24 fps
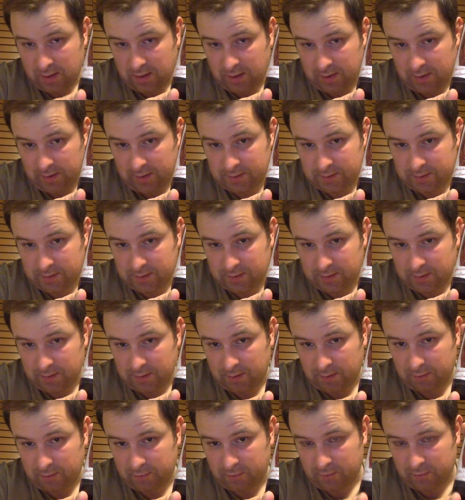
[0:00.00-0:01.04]
let's
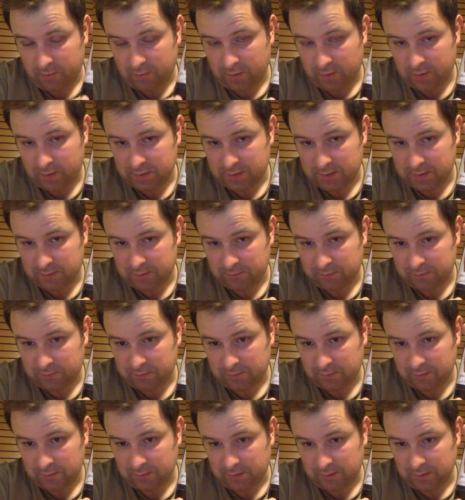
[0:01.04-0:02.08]
say, provocative
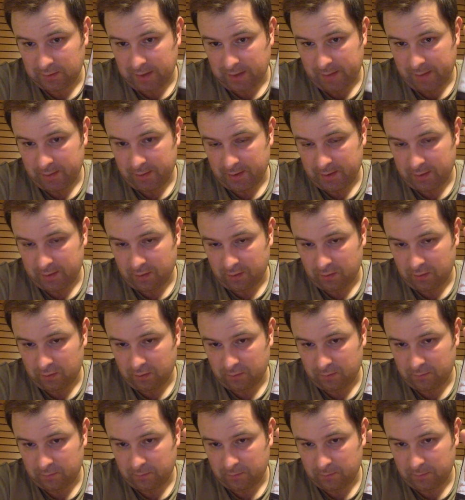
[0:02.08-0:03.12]
labelling
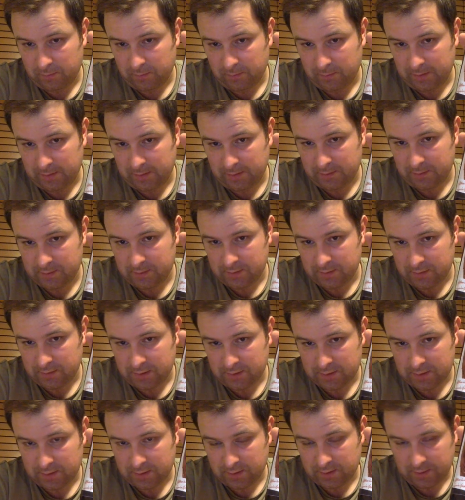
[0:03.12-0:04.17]
or pump clips and
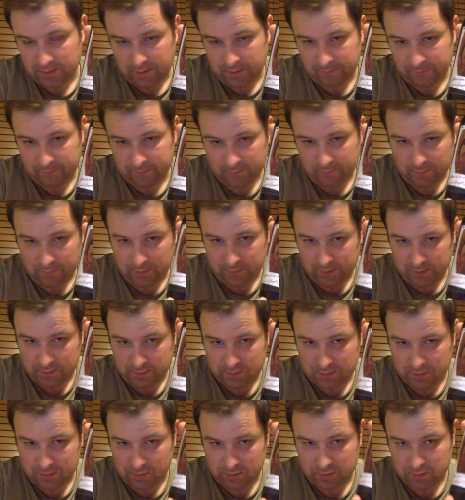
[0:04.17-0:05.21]
things like that.
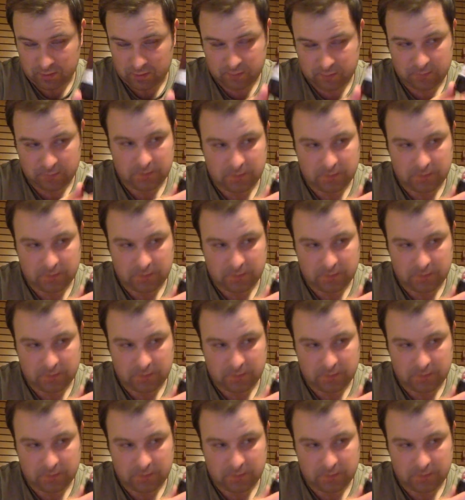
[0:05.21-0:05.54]
Let's just